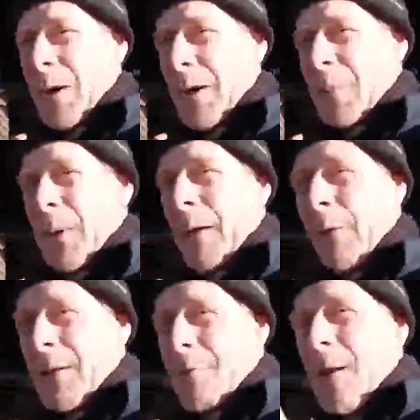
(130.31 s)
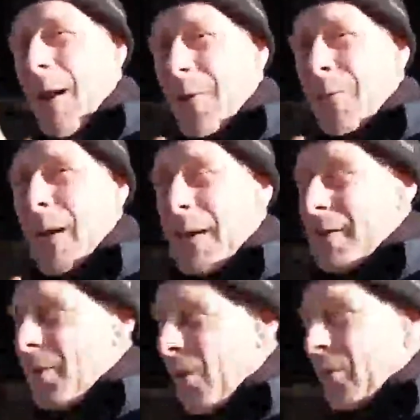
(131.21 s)
side of the argument because
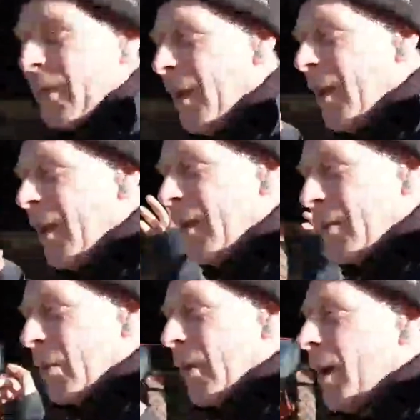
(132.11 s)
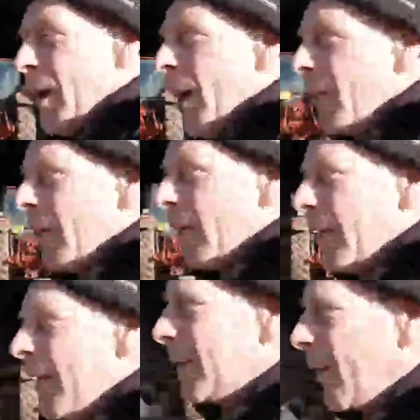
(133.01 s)
British beef is grass reared, it's not on soya.